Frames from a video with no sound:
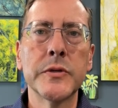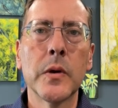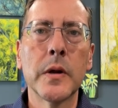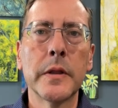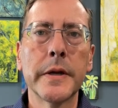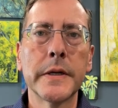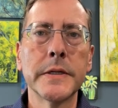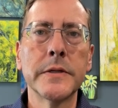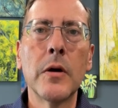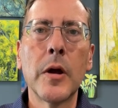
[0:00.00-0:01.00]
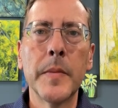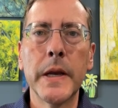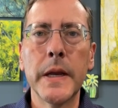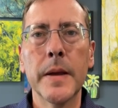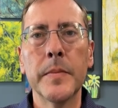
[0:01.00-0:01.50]
to our clinic to talk
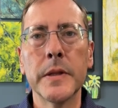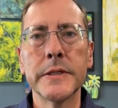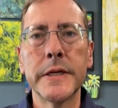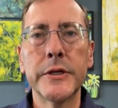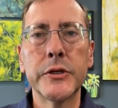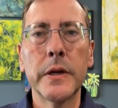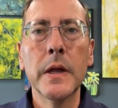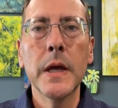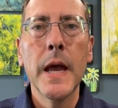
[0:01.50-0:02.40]
about knee embolization.